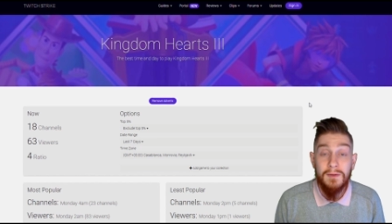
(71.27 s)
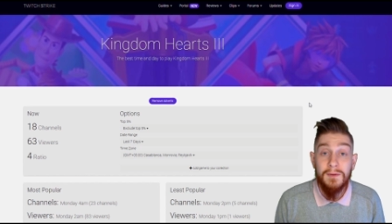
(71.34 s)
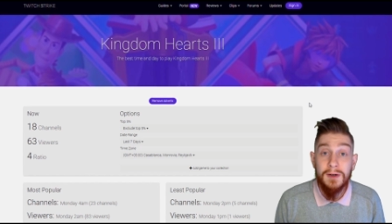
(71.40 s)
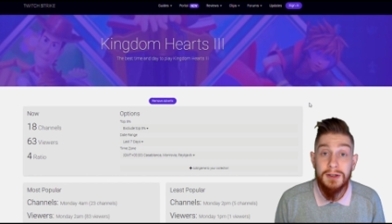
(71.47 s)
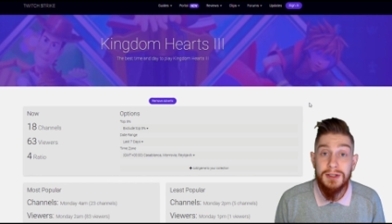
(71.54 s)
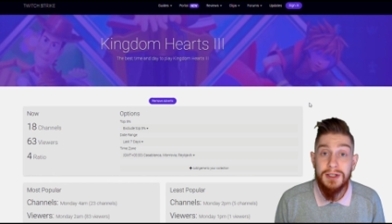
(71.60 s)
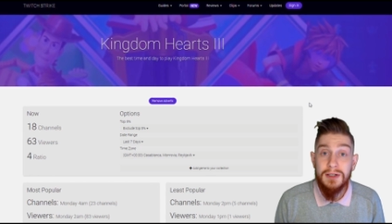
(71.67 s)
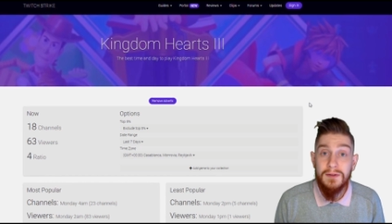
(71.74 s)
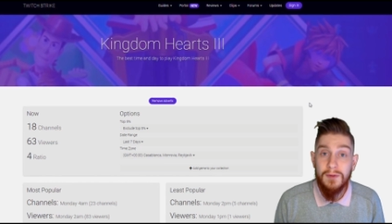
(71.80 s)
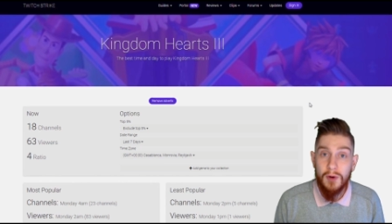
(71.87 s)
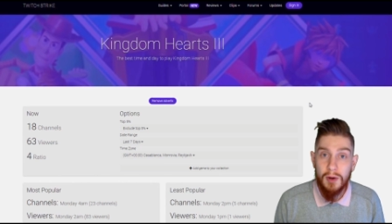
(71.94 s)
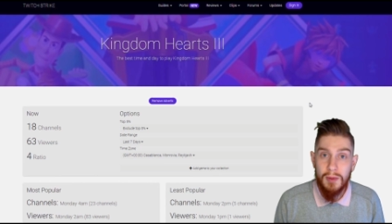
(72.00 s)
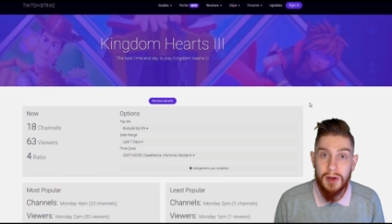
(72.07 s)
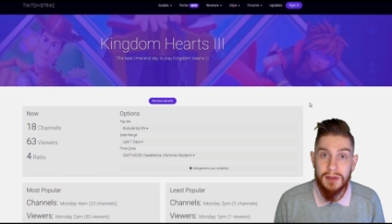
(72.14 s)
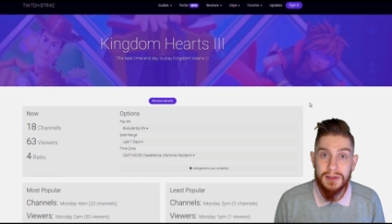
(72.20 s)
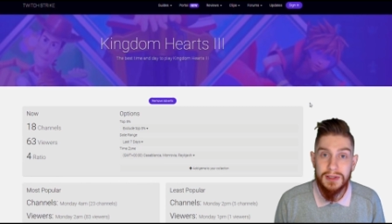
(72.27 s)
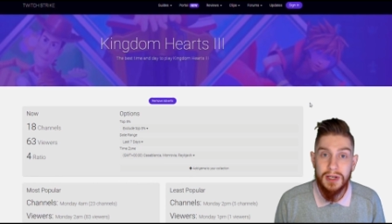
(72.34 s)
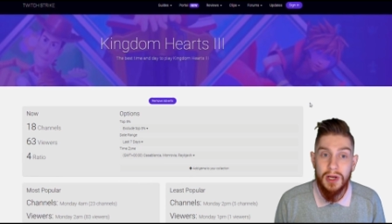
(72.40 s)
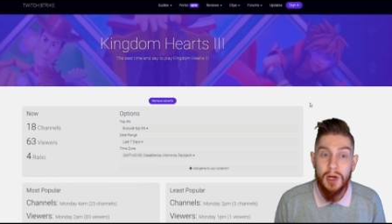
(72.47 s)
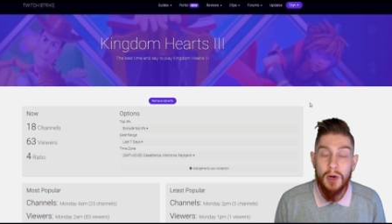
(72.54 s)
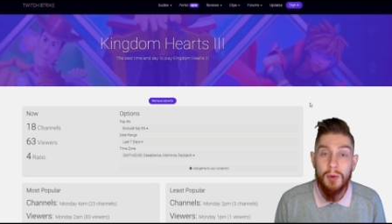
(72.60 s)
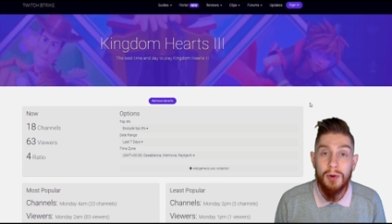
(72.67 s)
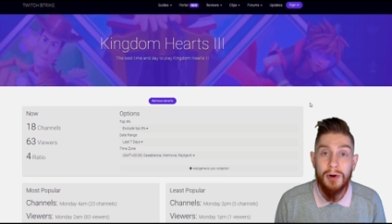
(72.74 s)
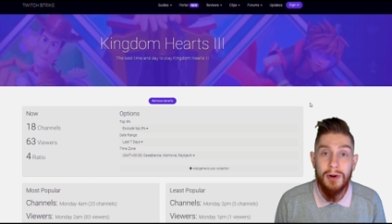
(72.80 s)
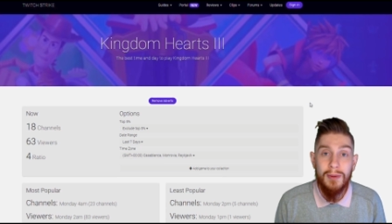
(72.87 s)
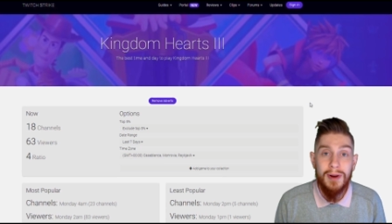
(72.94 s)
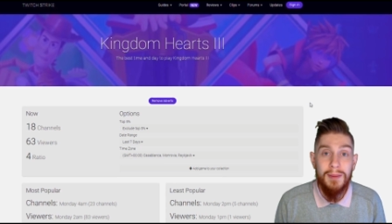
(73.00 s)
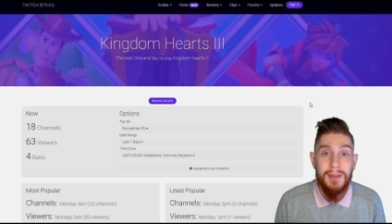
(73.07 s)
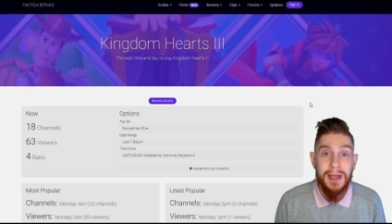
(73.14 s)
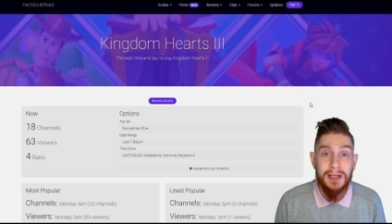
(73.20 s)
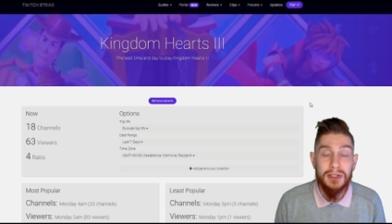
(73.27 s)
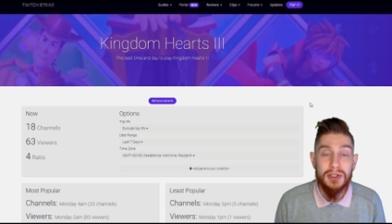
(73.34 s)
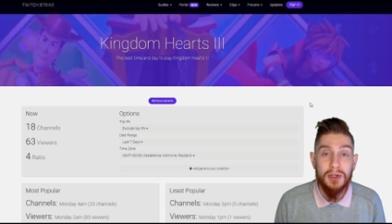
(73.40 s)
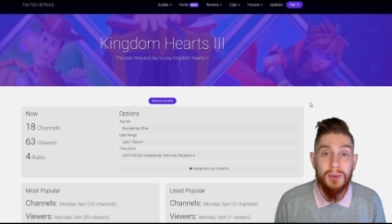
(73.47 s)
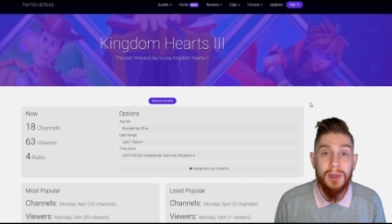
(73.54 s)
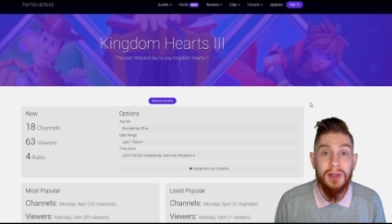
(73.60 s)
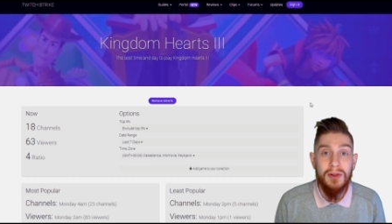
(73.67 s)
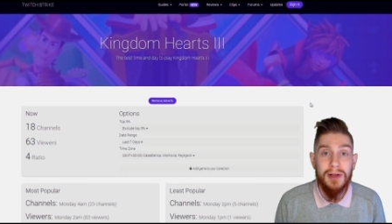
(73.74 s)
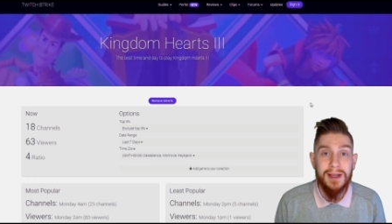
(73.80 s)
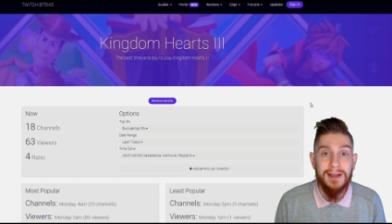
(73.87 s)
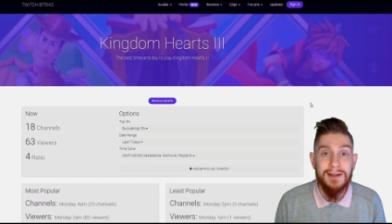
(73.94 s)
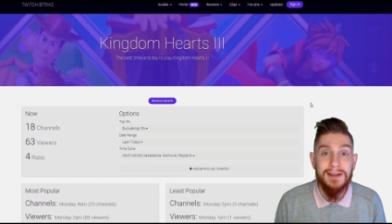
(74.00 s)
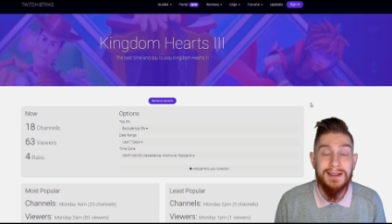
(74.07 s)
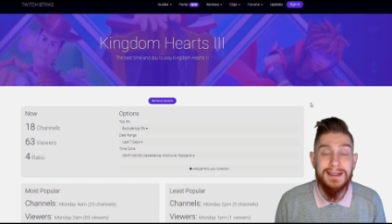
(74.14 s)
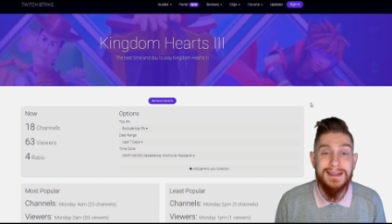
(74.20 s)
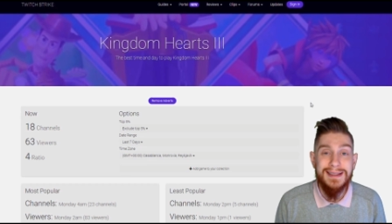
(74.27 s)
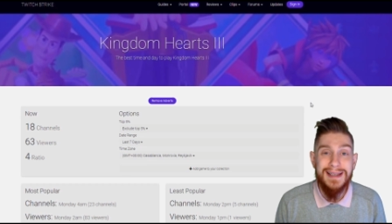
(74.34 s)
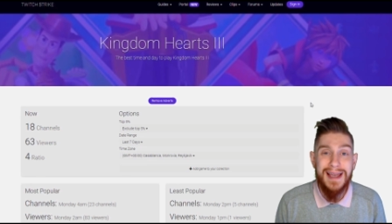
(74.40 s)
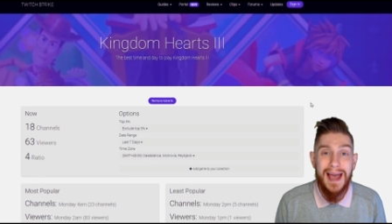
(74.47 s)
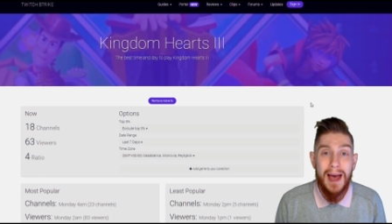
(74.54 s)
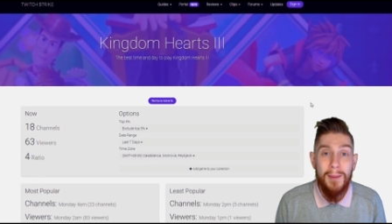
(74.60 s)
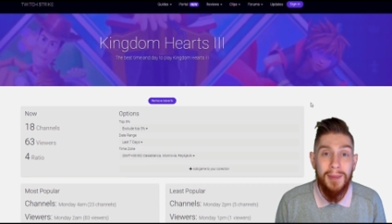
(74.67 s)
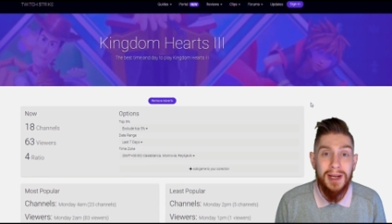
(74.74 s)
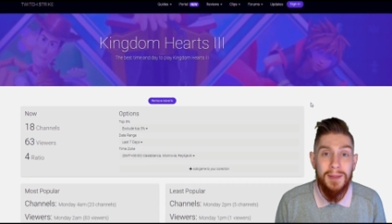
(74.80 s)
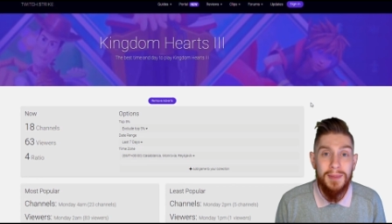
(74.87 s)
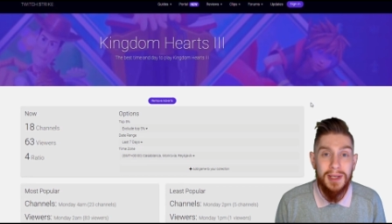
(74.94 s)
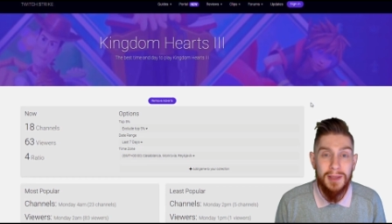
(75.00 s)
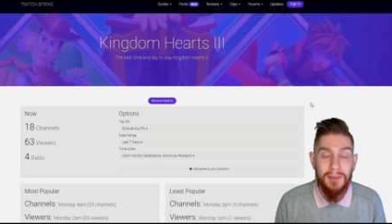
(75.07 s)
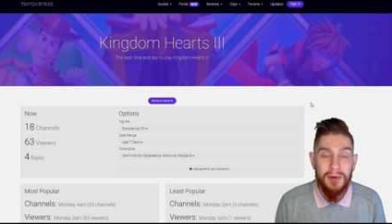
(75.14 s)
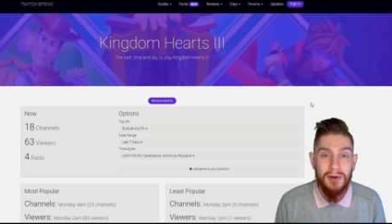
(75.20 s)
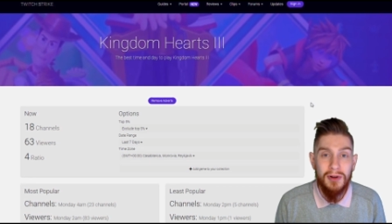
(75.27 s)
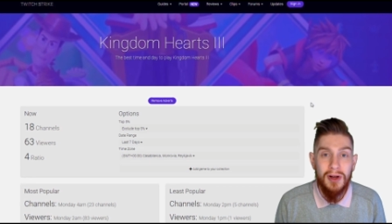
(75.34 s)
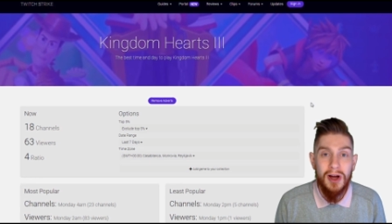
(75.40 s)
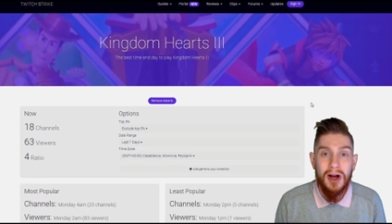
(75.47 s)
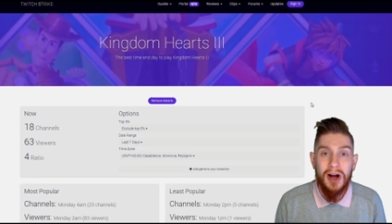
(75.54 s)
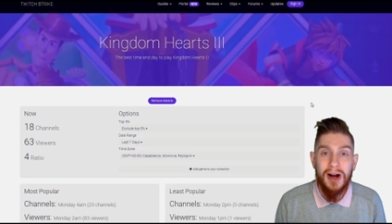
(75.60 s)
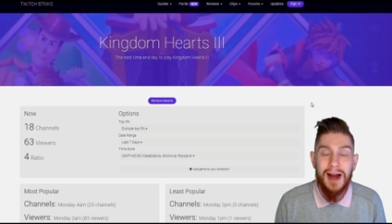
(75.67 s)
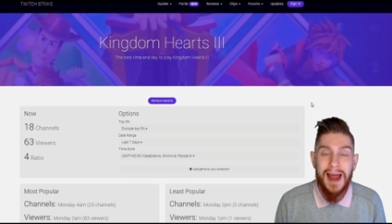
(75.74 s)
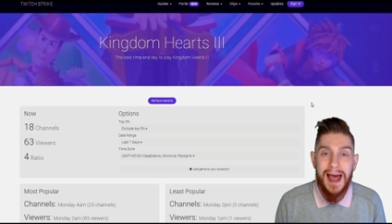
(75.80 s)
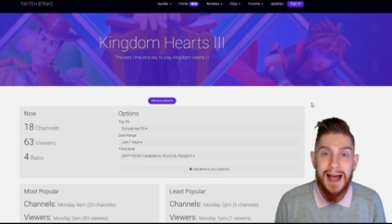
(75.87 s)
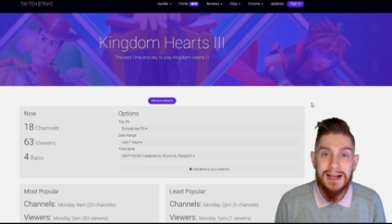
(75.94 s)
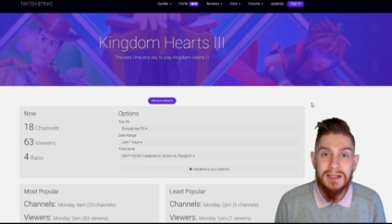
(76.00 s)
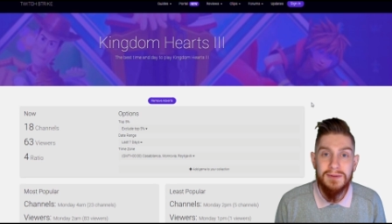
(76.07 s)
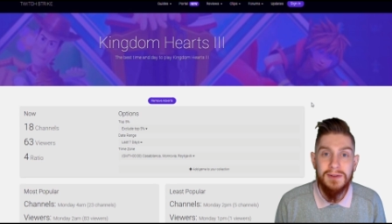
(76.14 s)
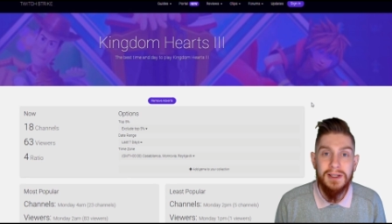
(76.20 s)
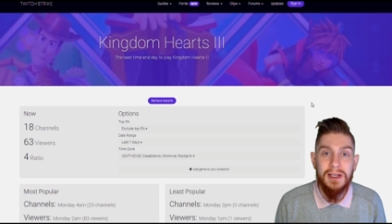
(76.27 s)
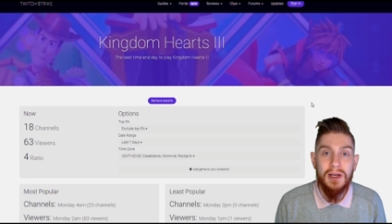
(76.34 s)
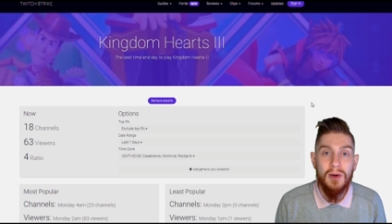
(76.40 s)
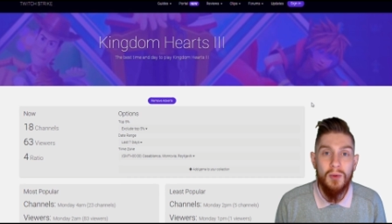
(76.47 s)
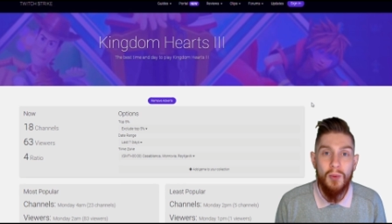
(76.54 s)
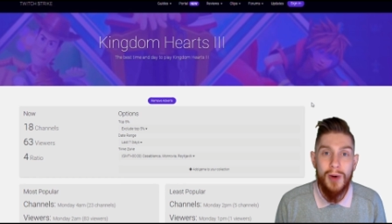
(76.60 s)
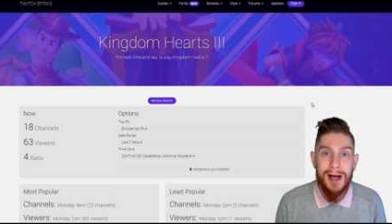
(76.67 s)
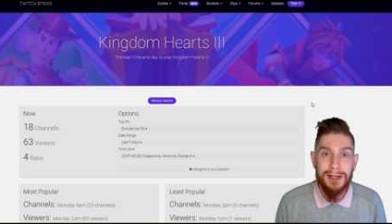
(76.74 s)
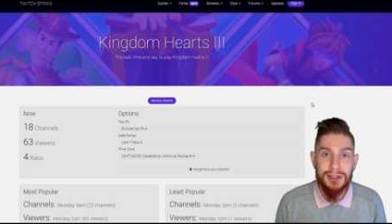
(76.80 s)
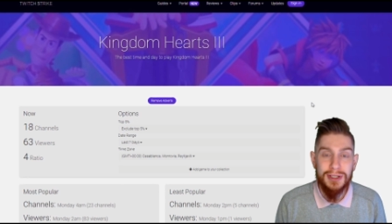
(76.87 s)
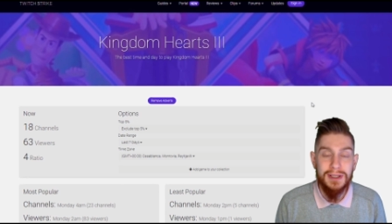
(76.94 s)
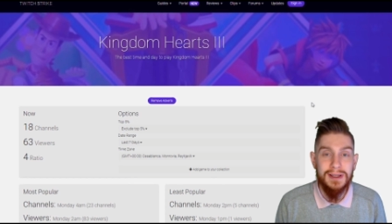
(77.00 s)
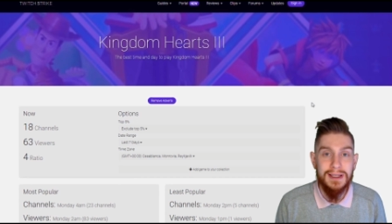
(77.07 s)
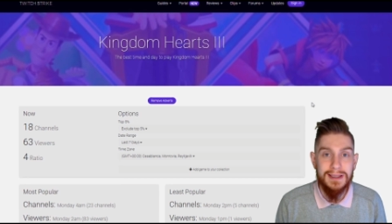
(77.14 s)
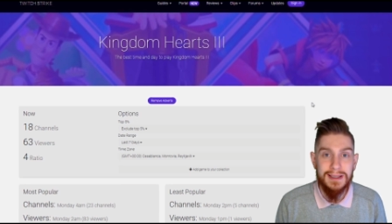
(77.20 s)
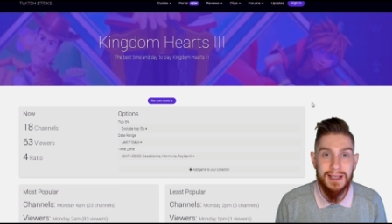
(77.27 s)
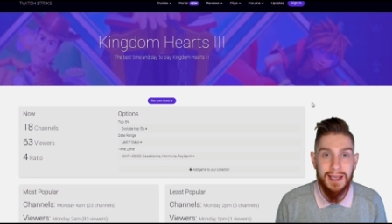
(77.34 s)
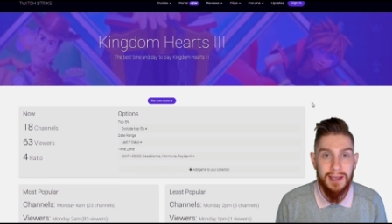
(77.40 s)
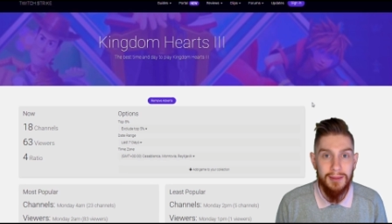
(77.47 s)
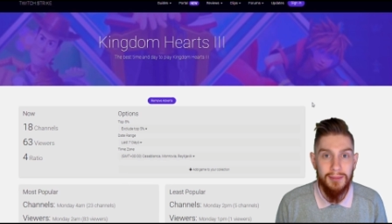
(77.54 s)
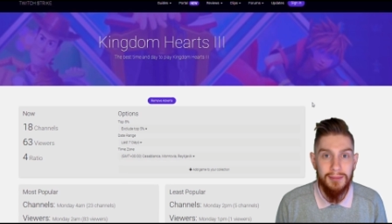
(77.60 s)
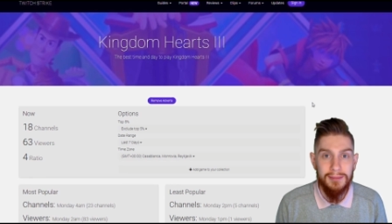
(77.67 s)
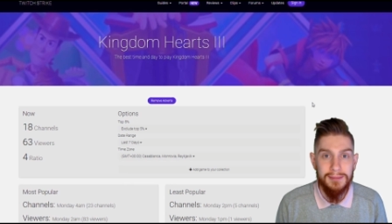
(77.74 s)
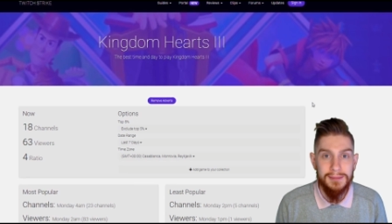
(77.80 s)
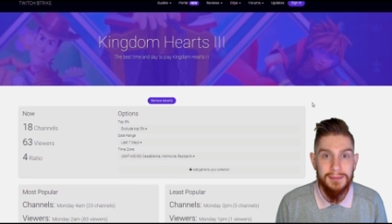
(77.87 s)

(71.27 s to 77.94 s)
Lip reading: First and foremost, we're going to want to make sure we look to see how many people are actively watching this game.